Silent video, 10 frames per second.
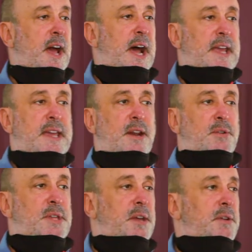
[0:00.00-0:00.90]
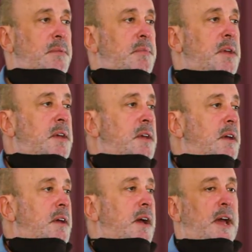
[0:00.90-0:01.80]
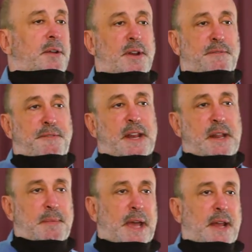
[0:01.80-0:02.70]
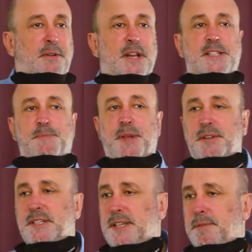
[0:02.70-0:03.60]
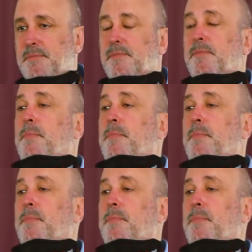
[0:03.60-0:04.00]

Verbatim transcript: I cannot hear him, I don't feel him, I don't experience him.